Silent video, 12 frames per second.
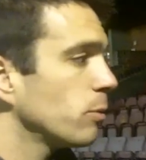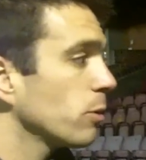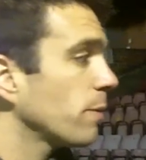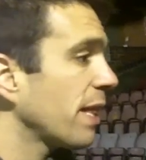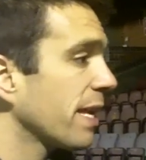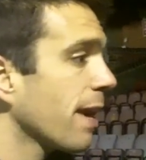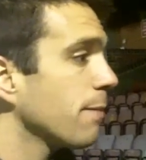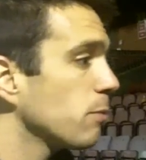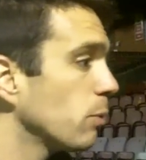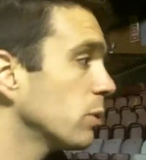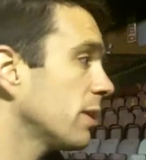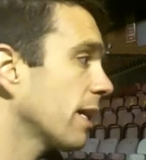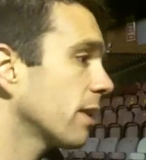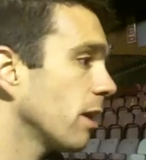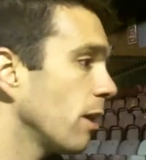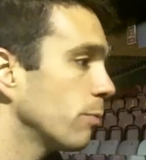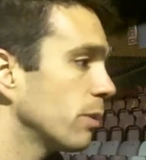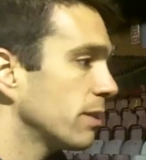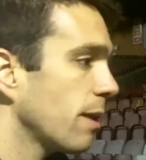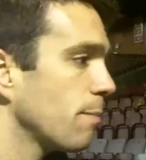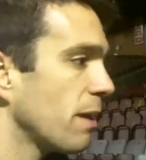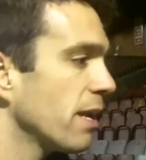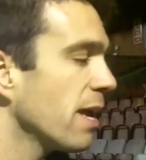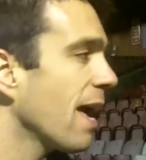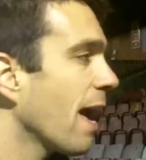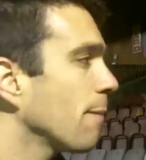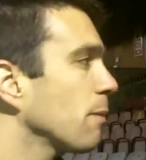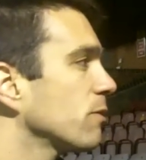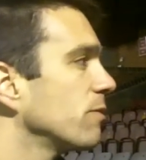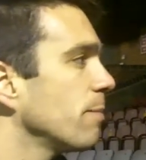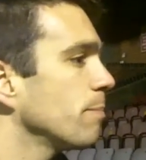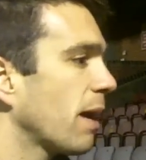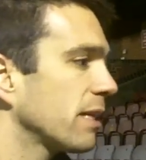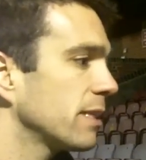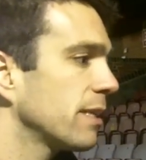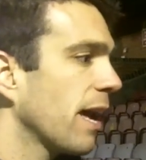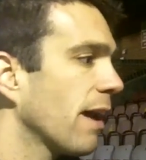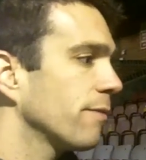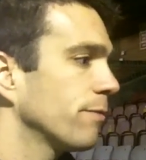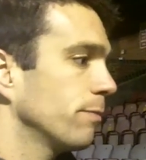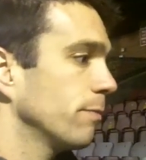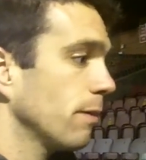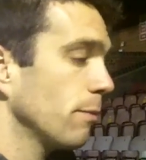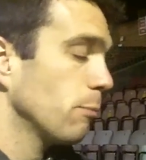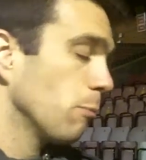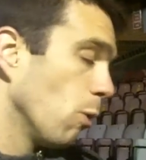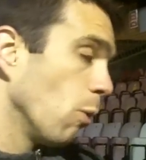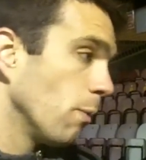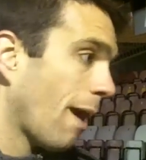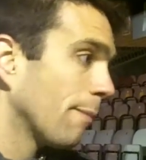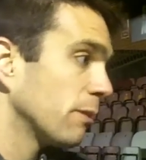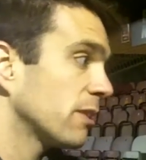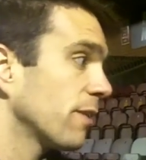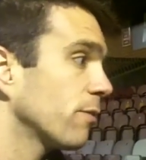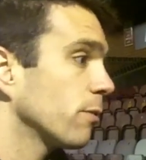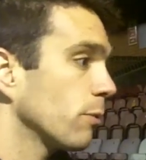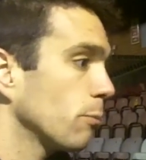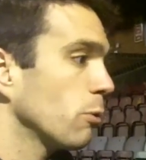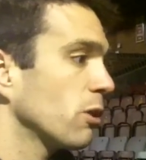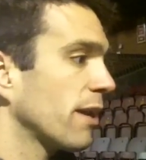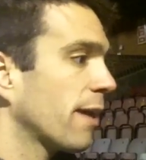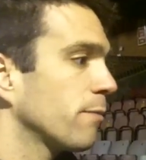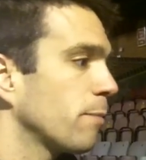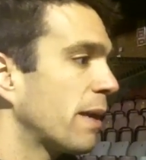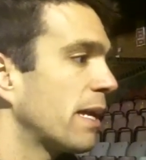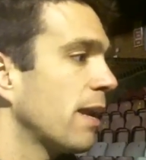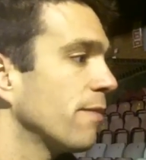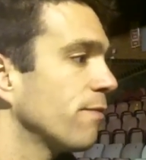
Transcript: the ball, the way they kept the ball. Second half with 10 men. How much of an impact did it have? Or how much different would the game have been